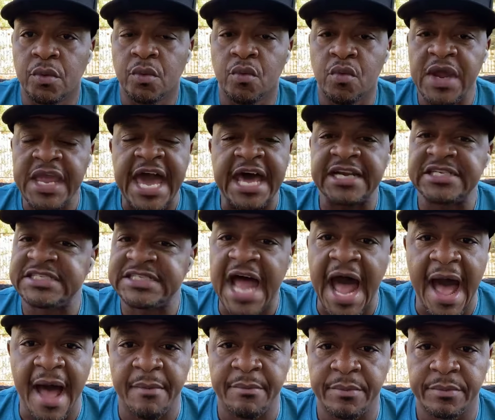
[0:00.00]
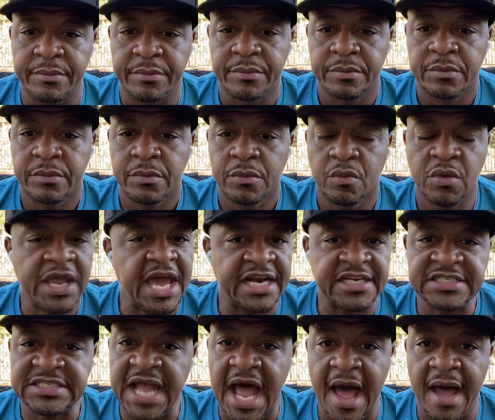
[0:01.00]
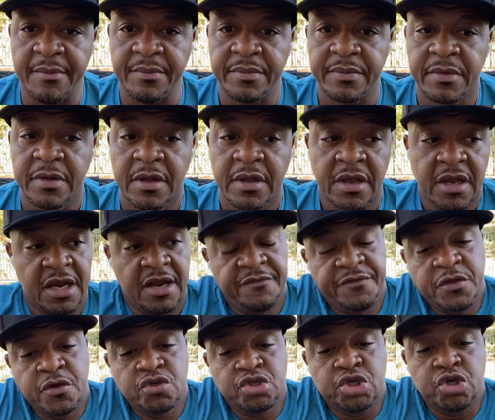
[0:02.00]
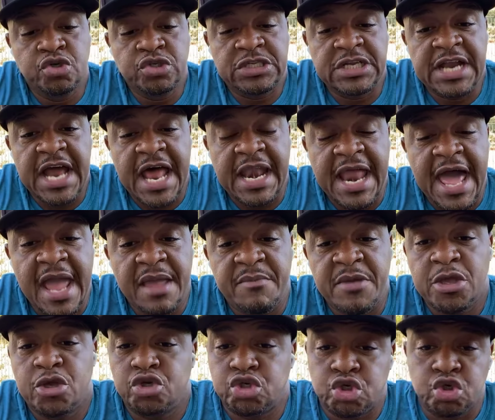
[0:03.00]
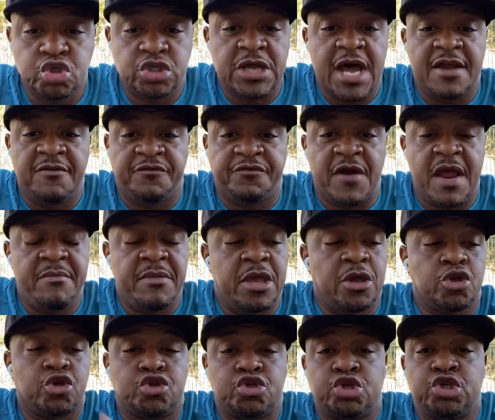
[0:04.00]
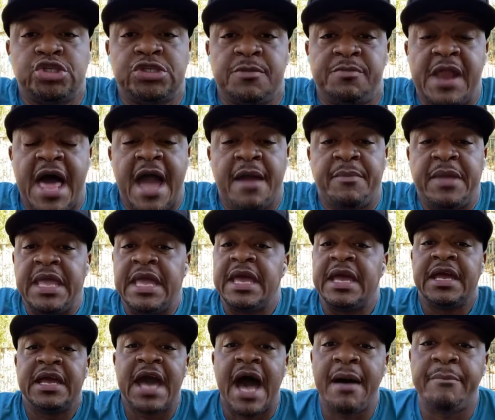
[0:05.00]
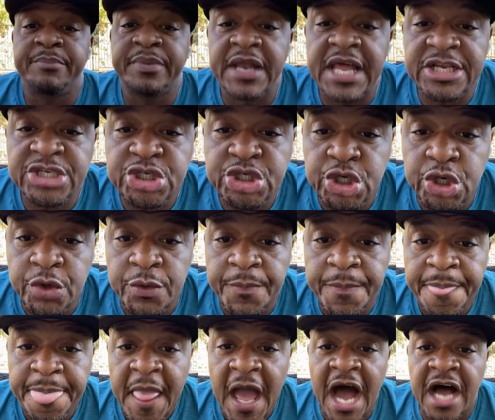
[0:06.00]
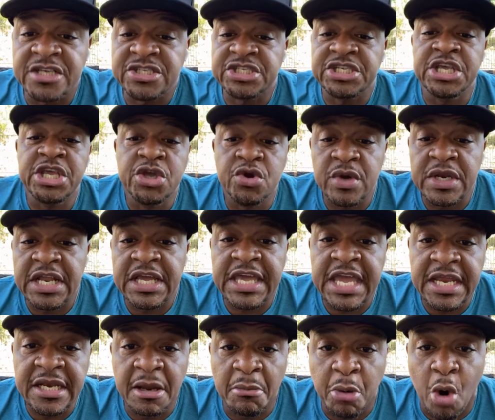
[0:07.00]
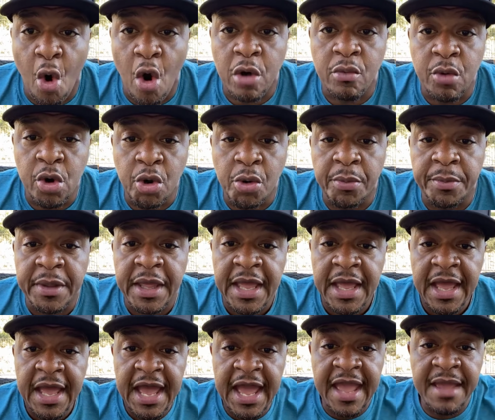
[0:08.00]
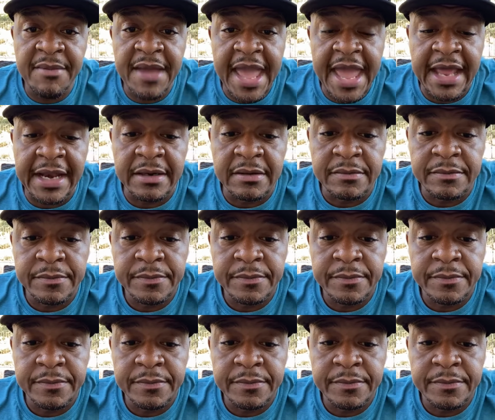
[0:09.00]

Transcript: we got to stop. We got to stop. And if you choose to not like me, you choose to unfriend me, or you choose to block me, God bless you. I'll see you in the kingdom courtroom. Amen.